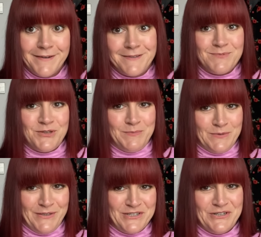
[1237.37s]
I'm so
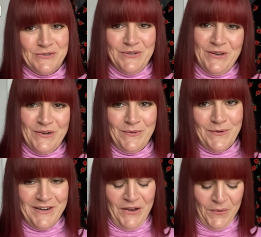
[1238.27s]
professional, you know
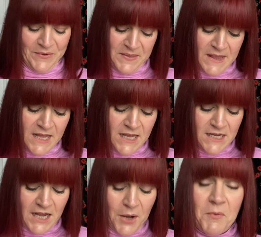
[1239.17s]
what I
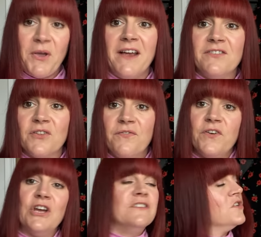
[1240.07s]
do. Okay, so the
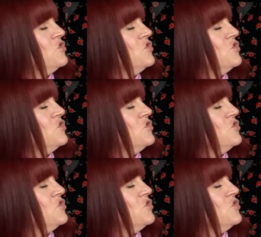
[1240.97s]
first